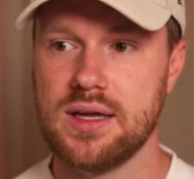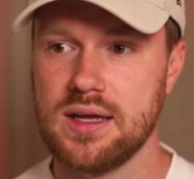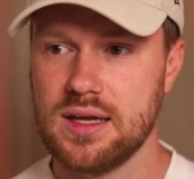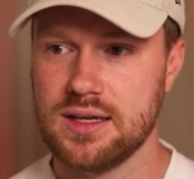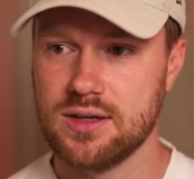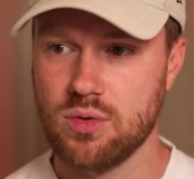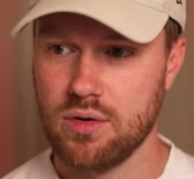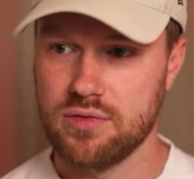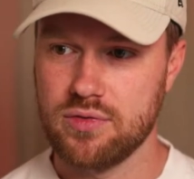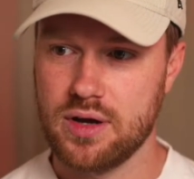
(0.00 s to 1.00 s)
in
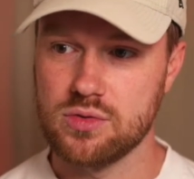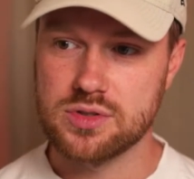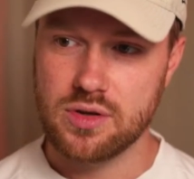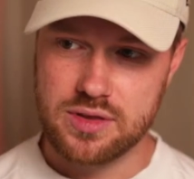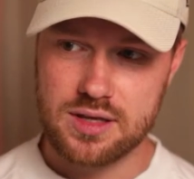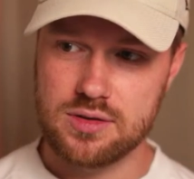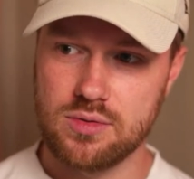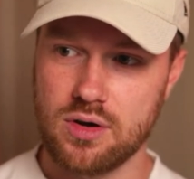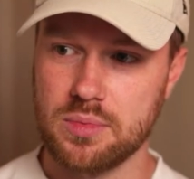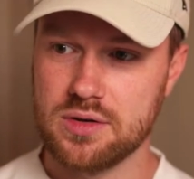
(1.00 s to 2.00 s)
qualifying. Also, thank you,
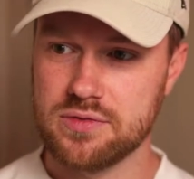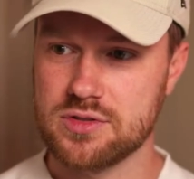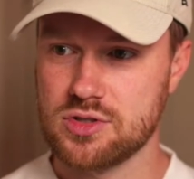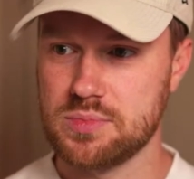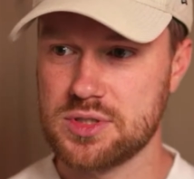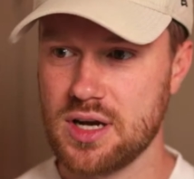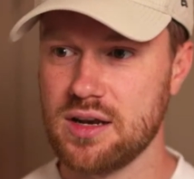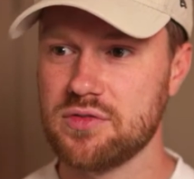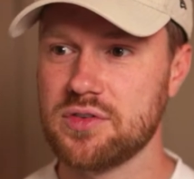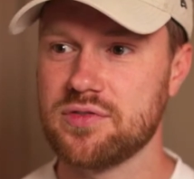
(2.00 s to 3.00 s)
Omar, for the super chat.
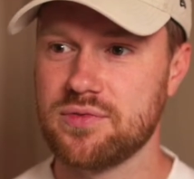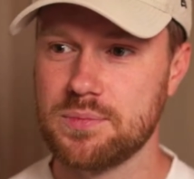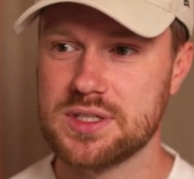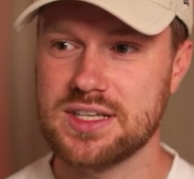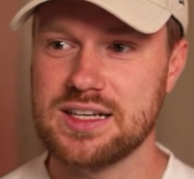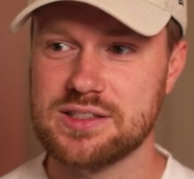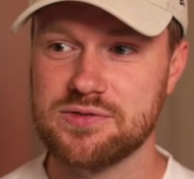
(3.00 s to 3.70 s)
Another Mercedes full